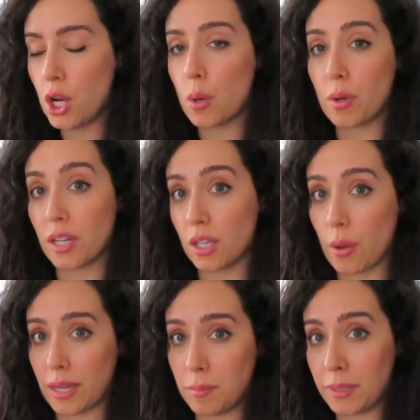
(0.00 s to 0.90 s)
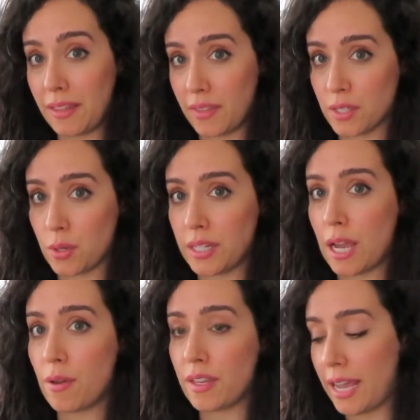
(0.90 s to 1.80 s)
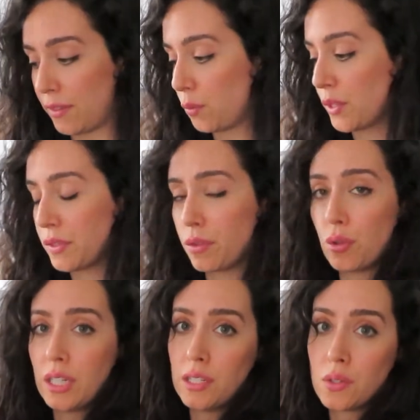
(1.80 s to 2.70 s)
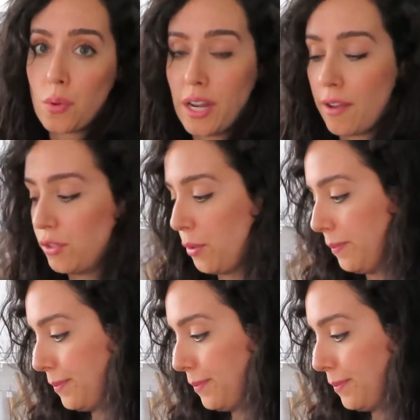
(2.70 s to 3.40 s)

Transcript: We're gonna go ahead and blend this right now and then add the rest of the ingredients right after.